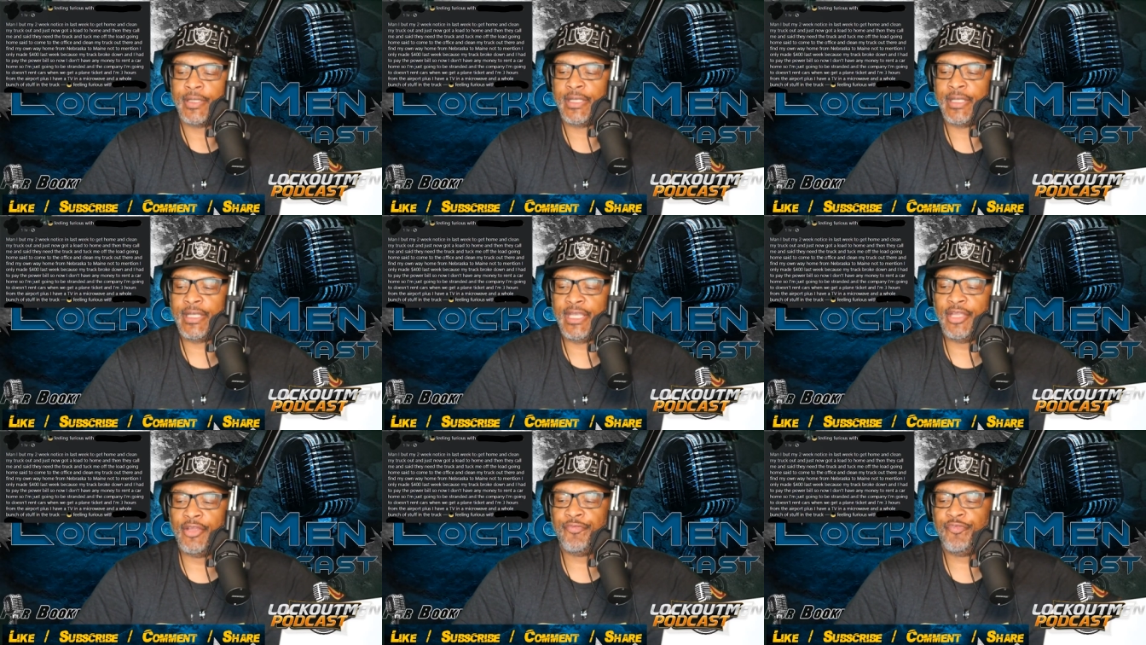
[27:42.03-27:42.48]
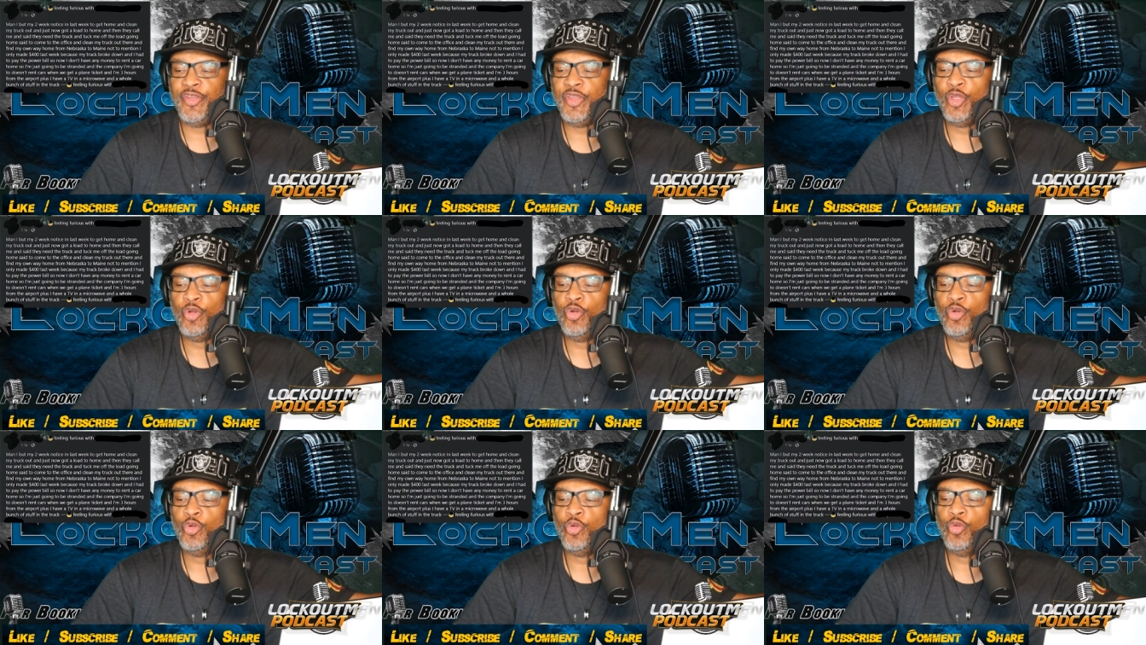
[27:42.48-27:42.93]
If
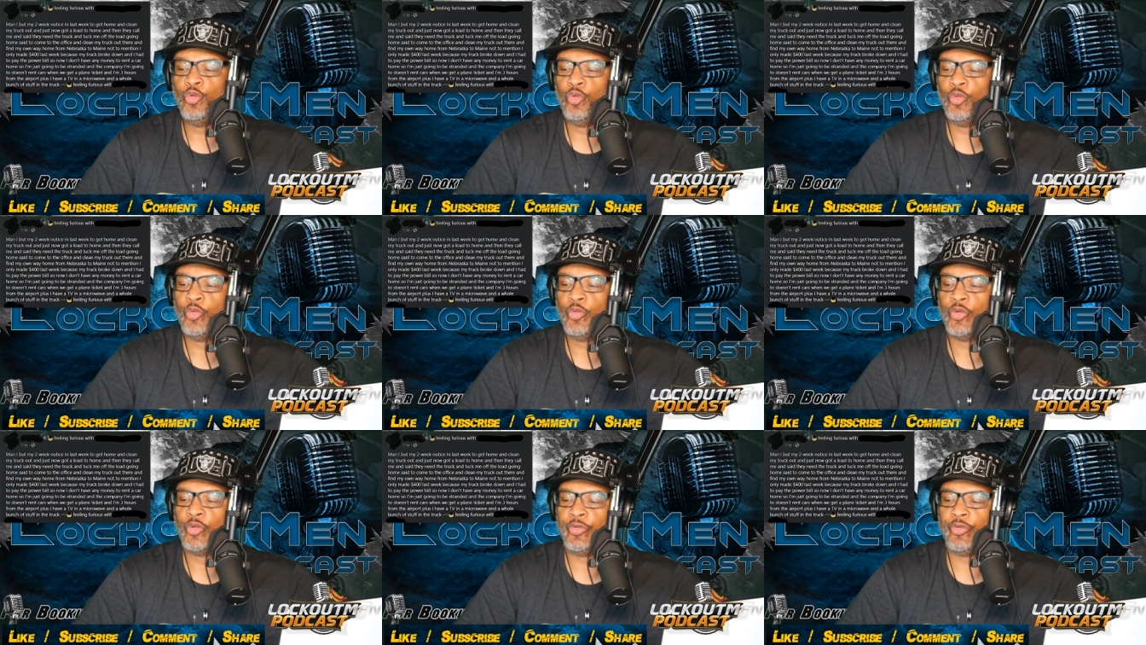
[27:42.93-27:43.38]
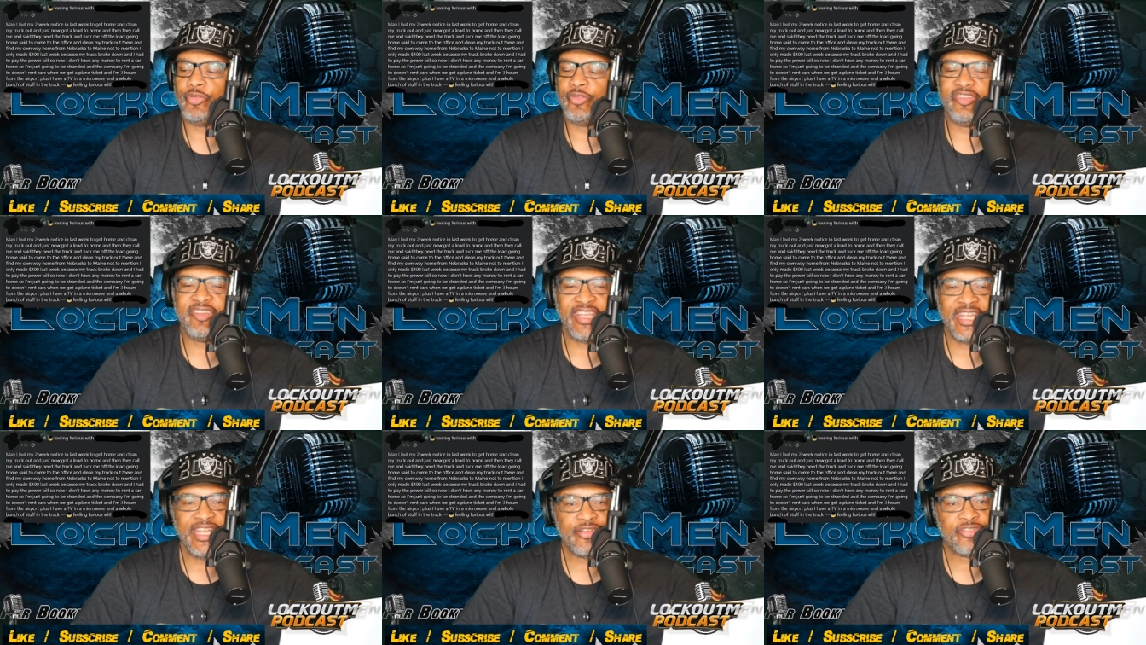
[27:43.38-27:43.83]
you
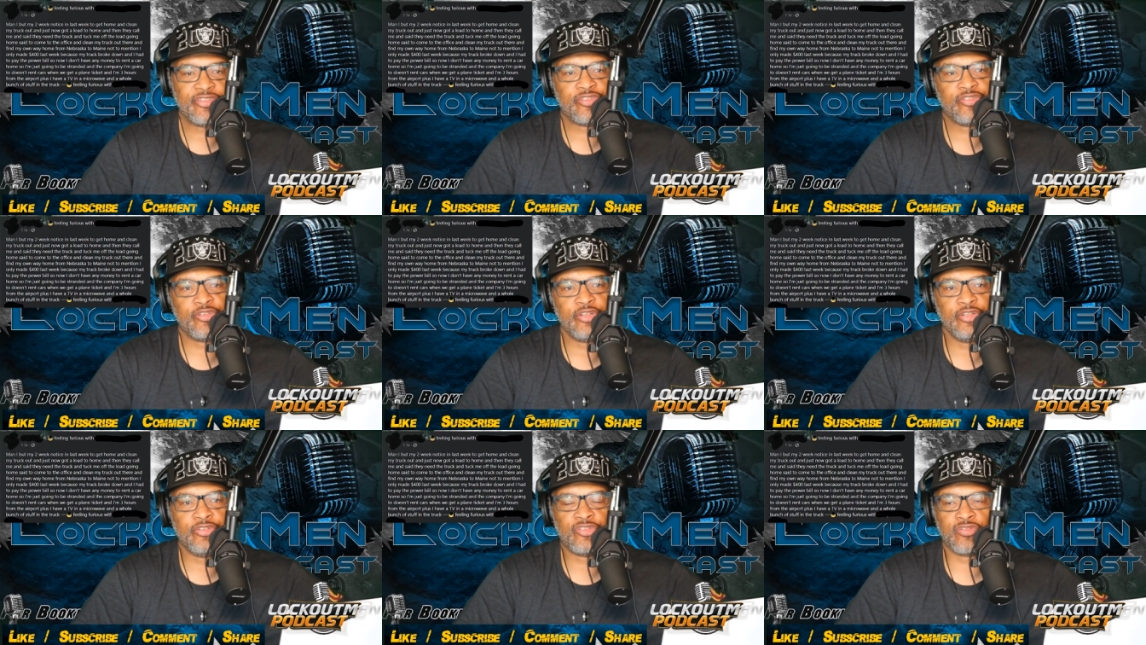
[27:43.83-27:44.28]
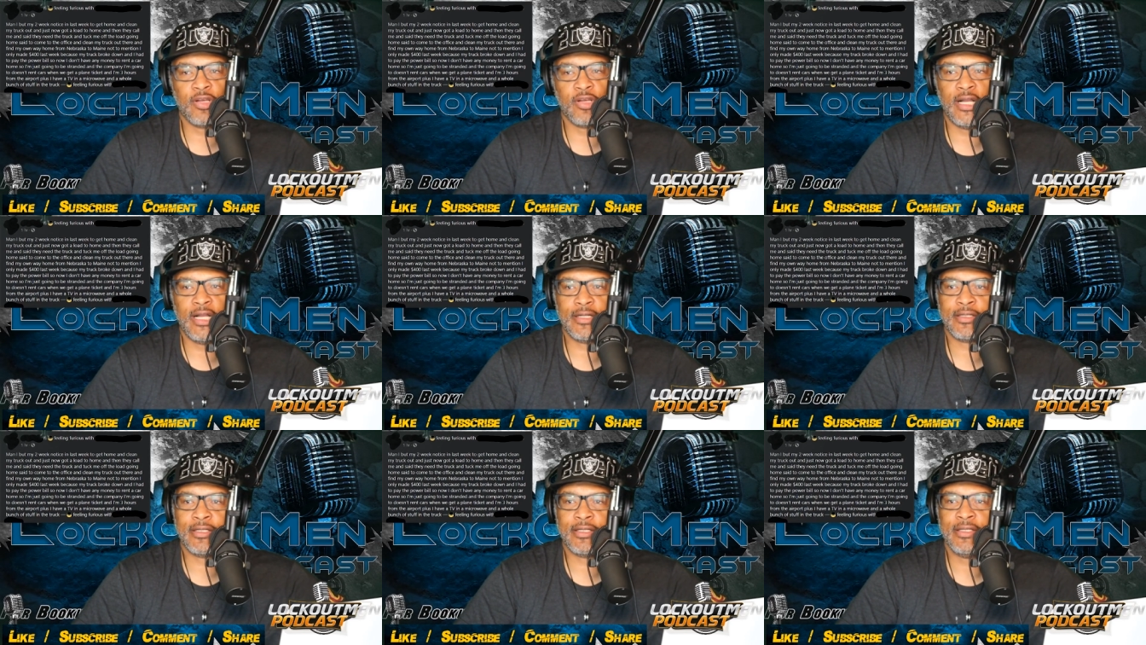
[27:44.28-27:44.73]
ditch the
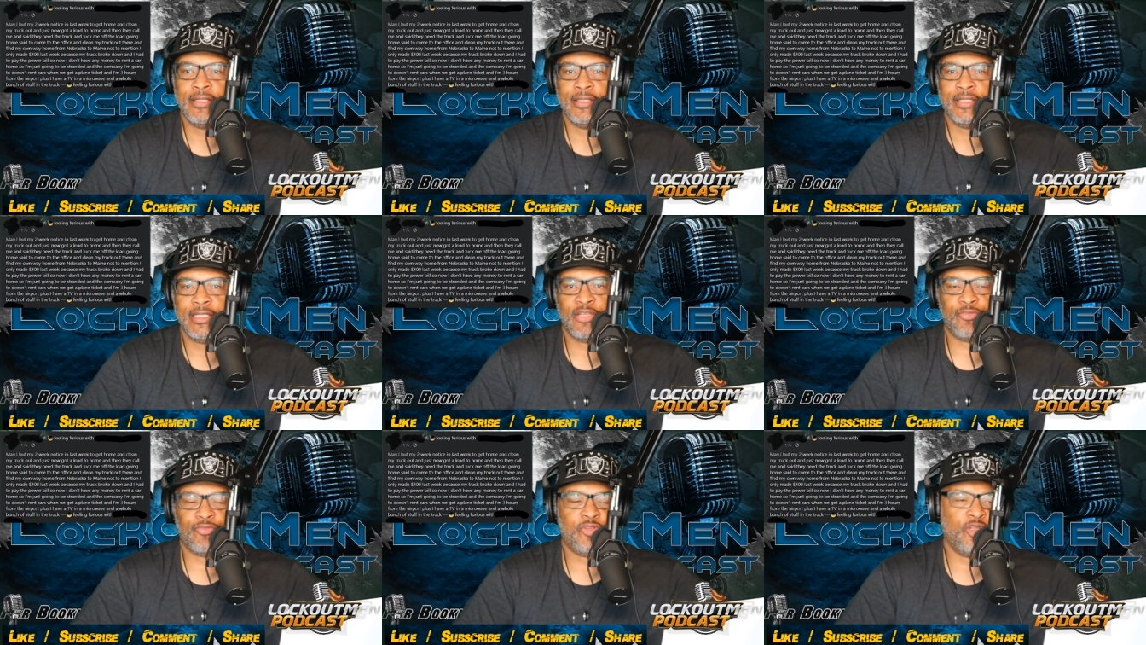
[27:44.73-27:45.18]
truck, if you